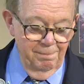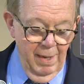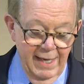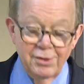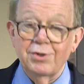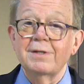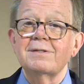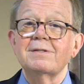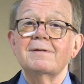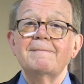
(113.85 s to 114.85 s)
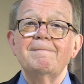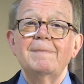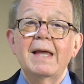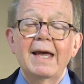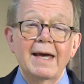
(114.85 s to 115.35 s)
patience,
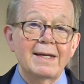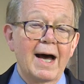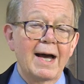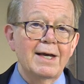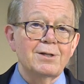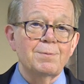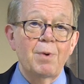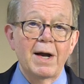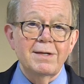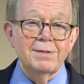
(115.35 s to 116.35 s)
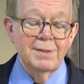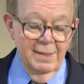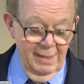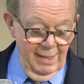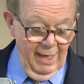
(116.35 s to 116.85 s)
and I express
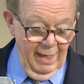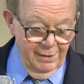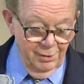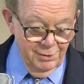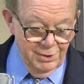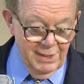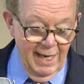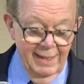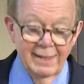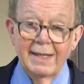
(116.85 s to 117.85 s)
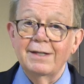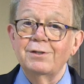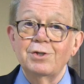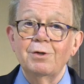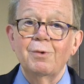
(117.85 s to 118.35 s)

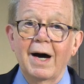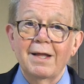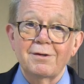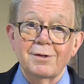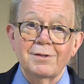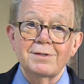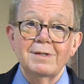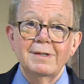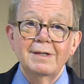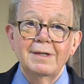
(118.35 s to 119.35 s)
understanding to others.